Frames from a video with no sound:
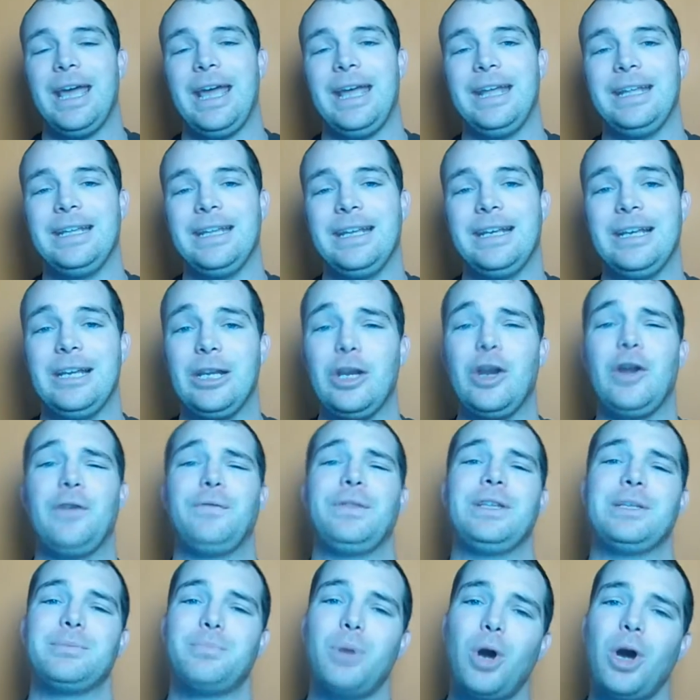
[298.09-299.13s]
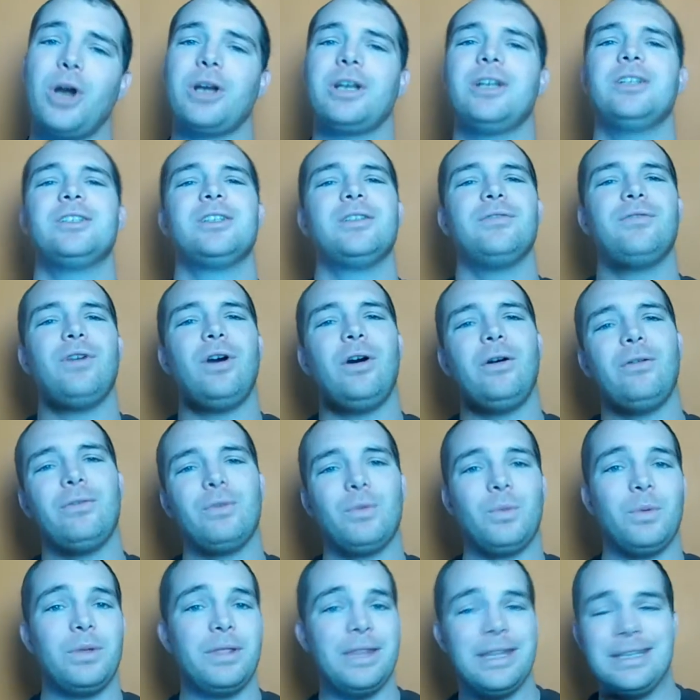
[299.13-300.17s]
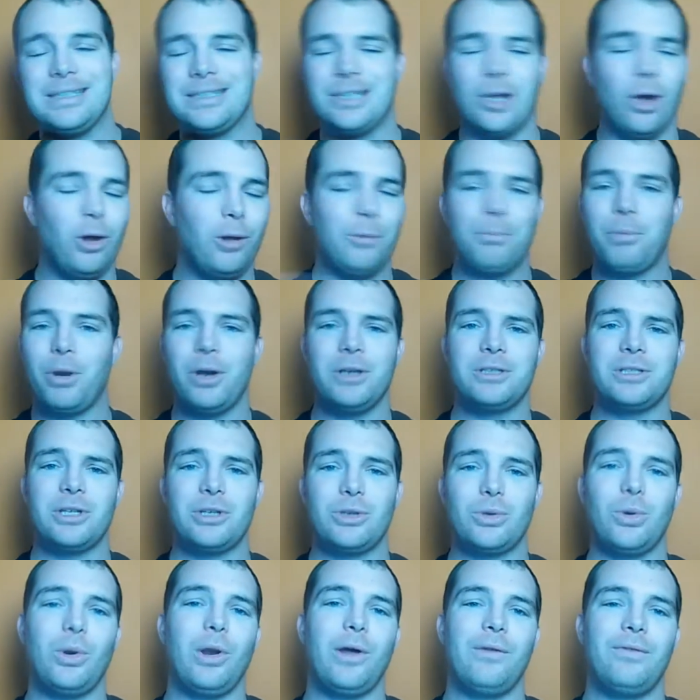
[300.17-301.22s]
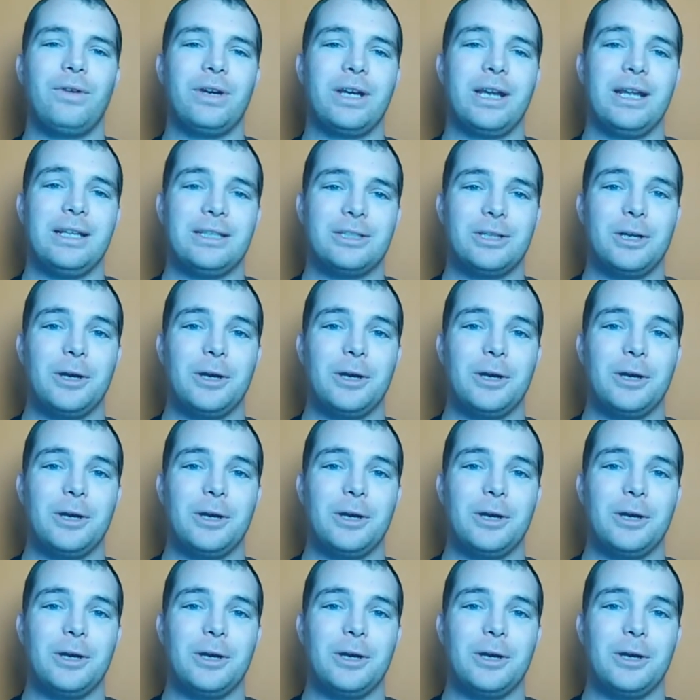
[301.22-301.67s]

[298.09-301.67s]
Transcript: and then, you know, if there's partners involved, and it's the whole process all over again.